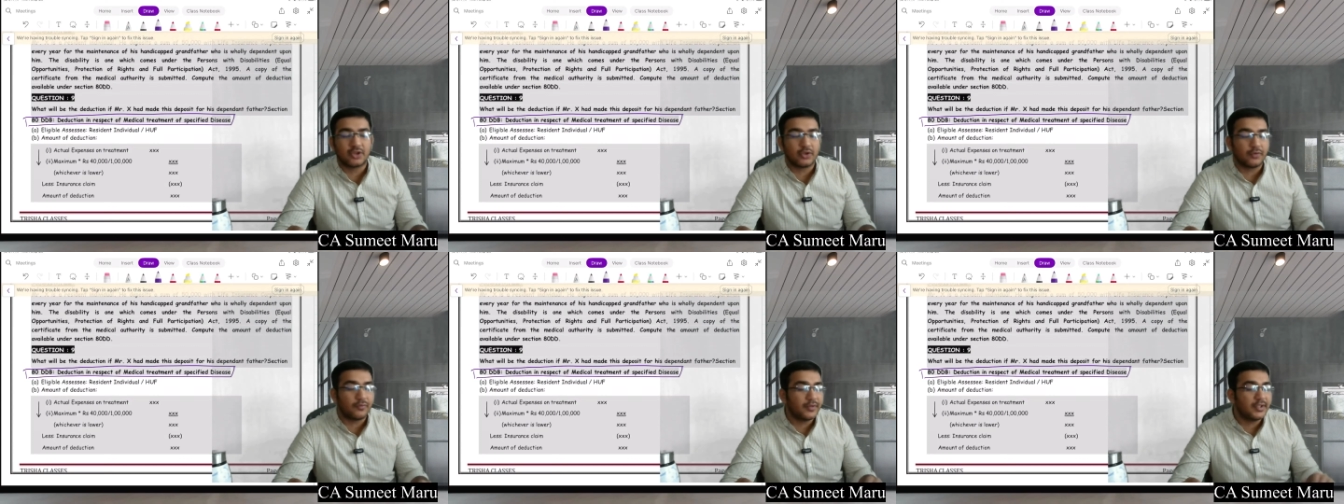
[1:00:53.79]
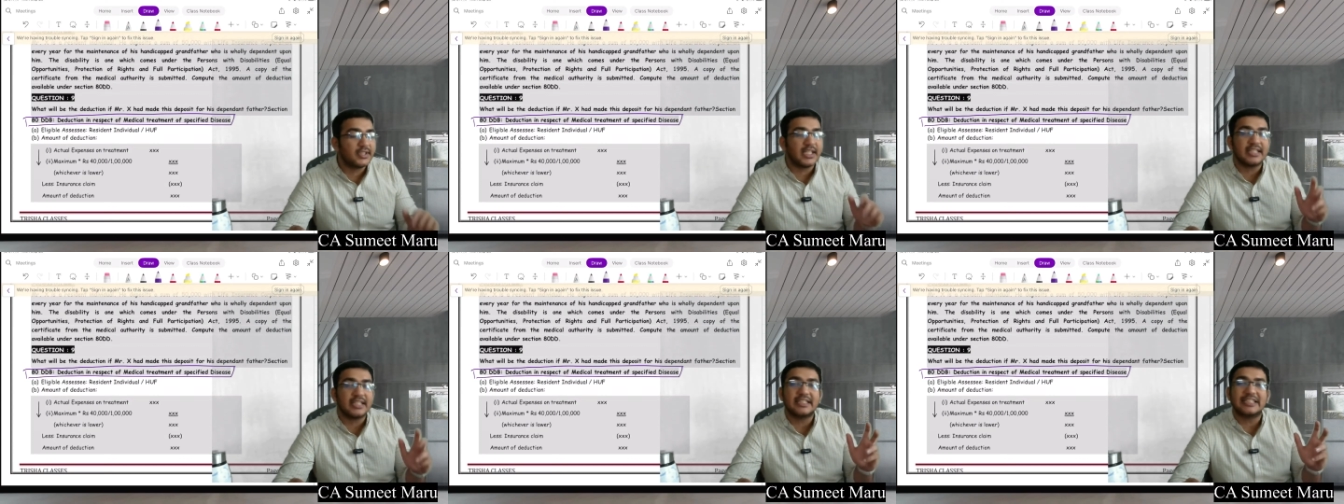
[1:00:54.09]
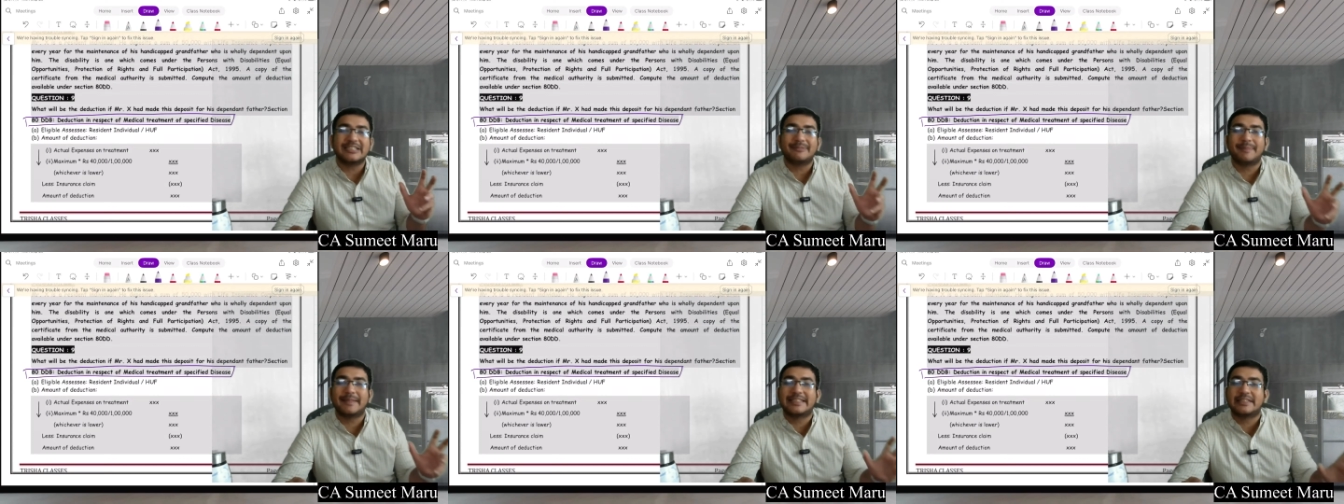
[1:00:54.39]
so which are the
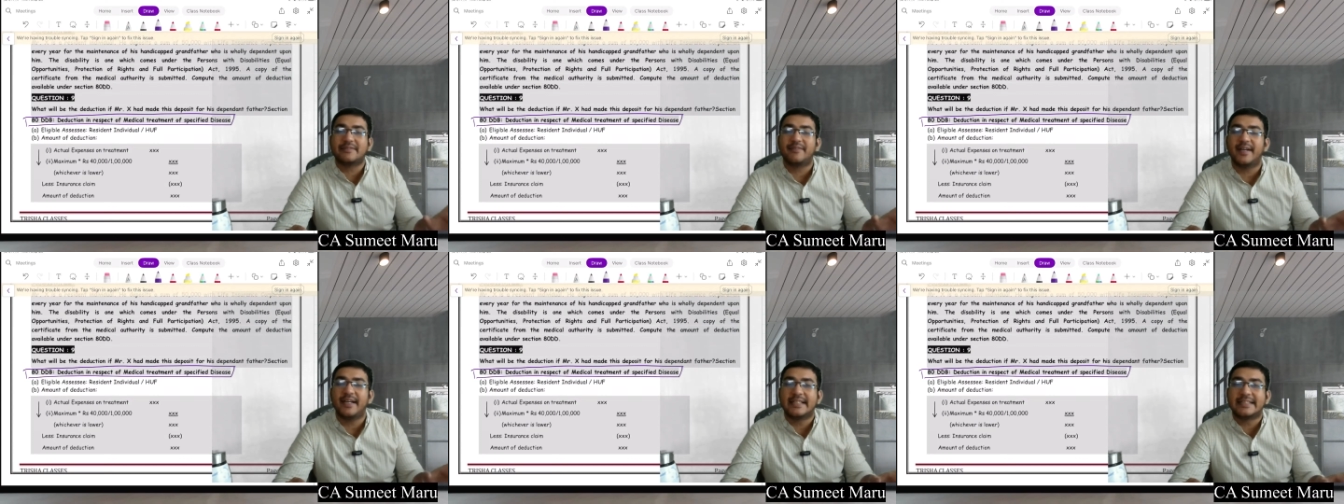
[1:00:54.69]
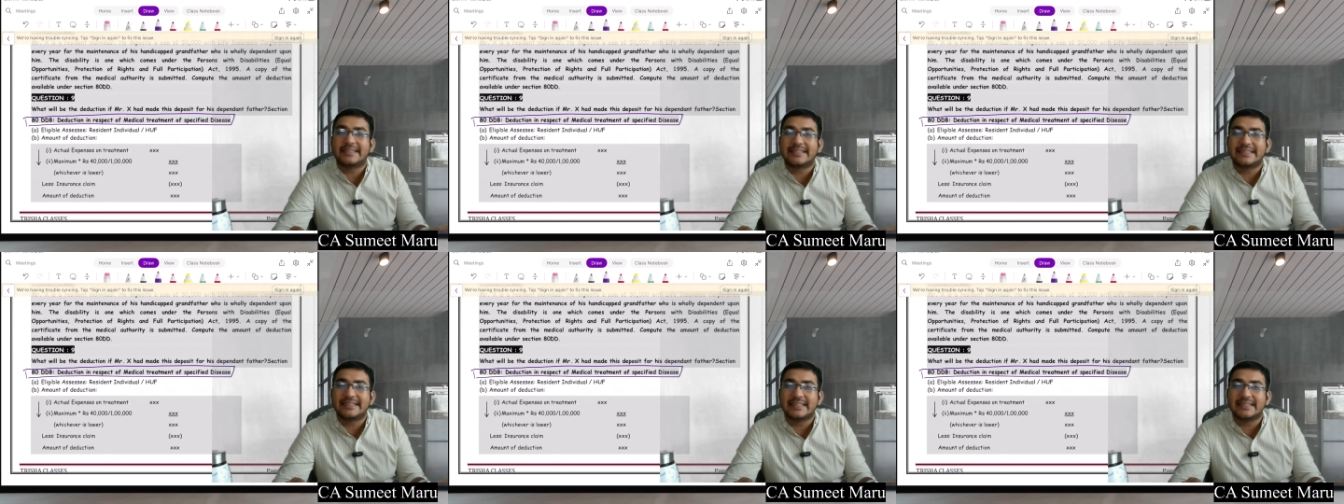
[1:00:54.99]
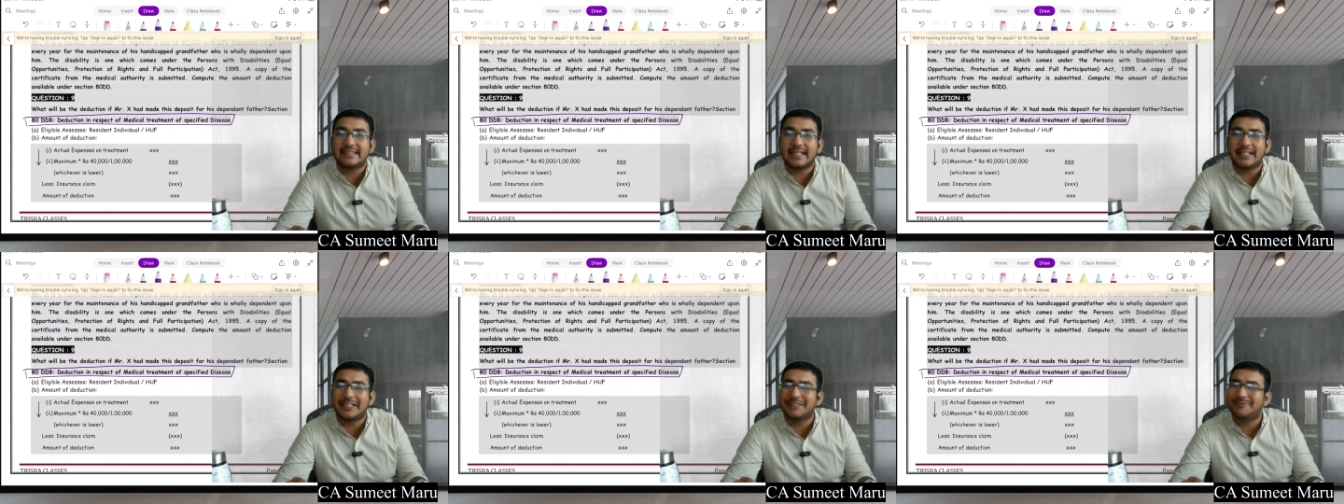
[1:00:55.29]
specified diseases
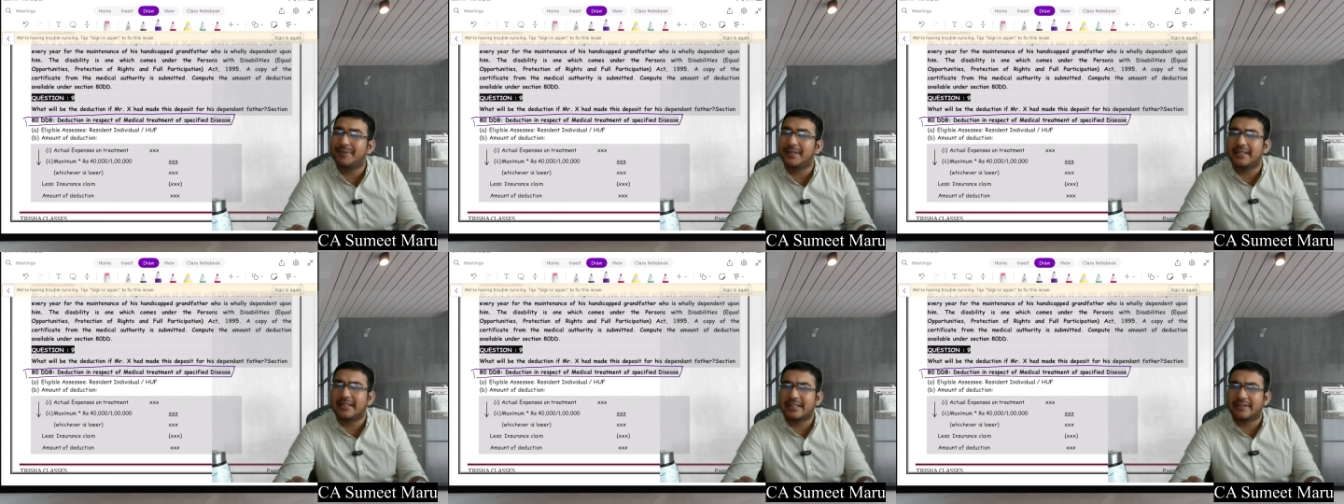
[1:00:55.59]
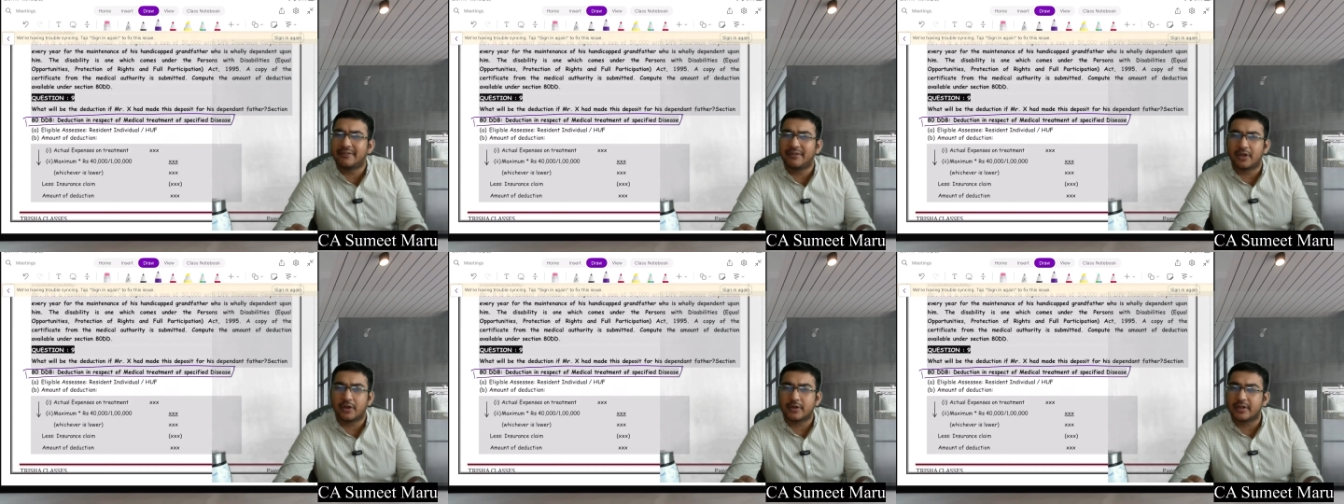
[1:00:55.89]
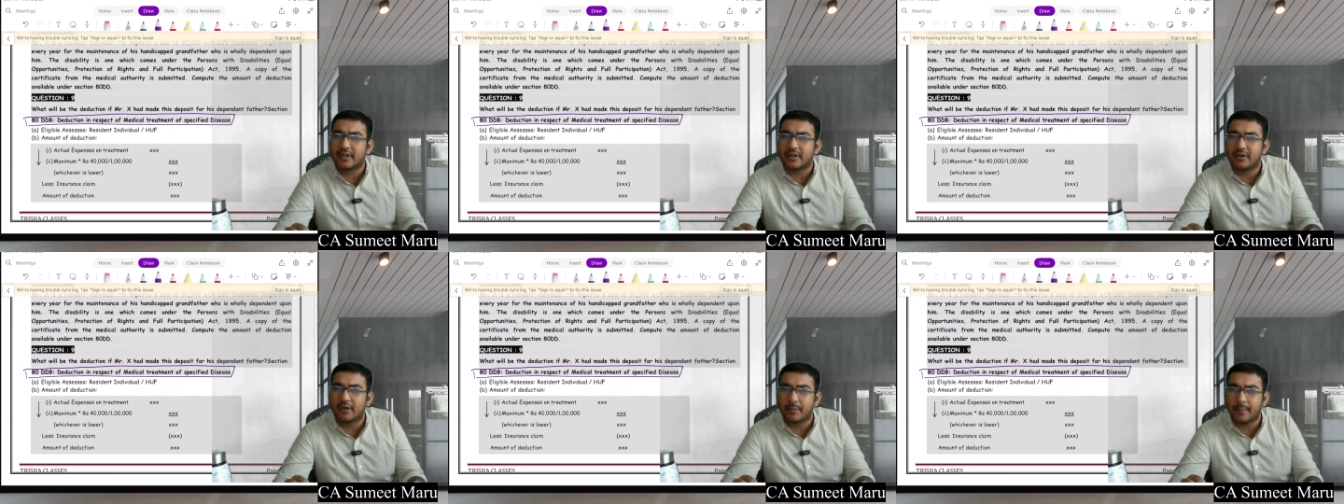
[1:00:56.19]
that has been given on the
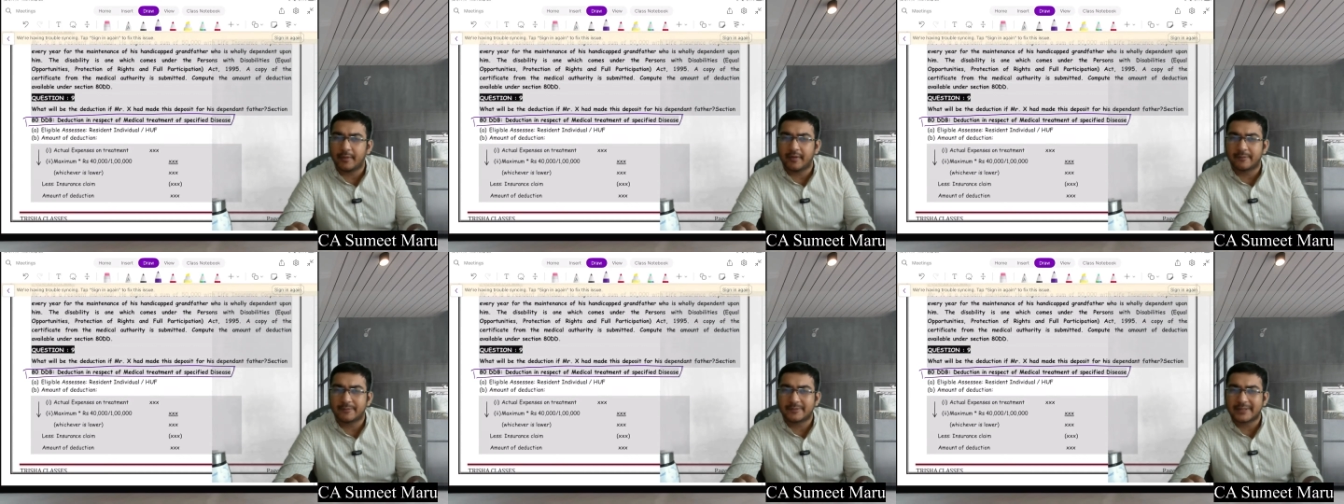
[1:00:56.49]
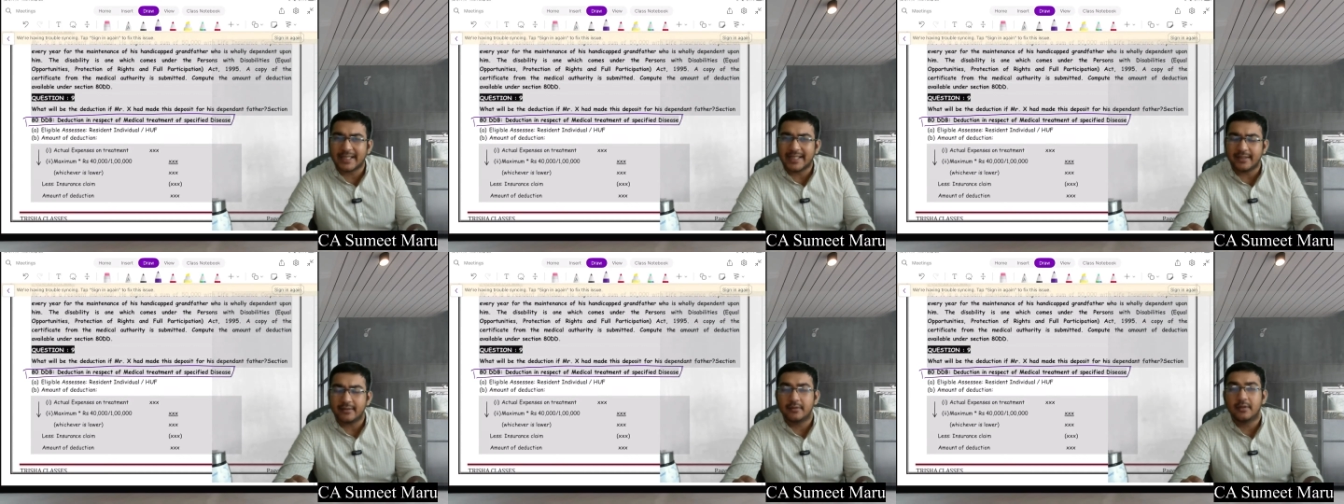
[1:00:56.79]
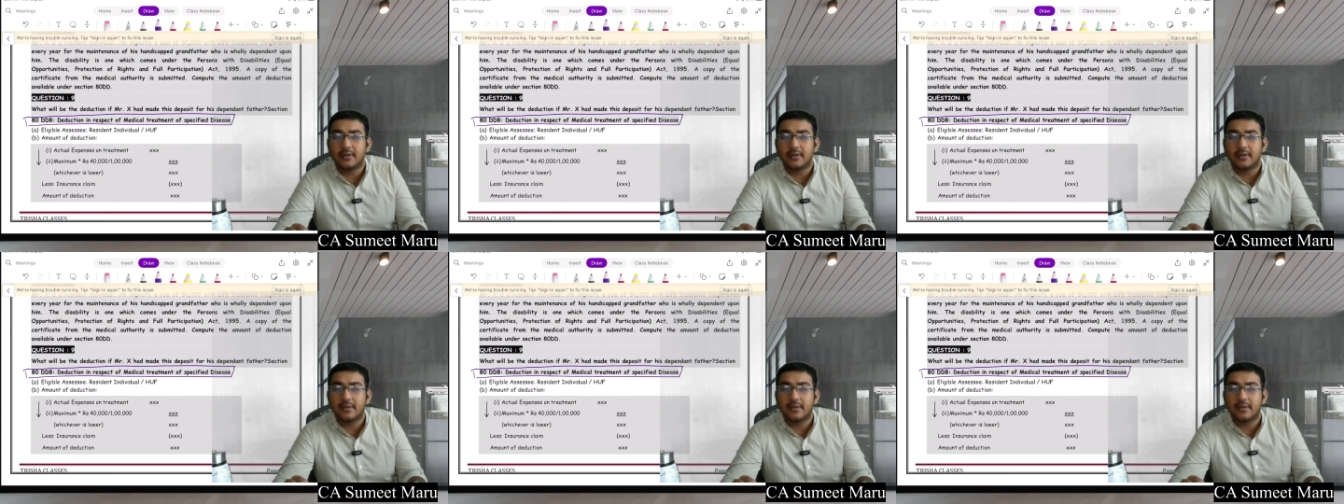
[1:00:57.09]
government website?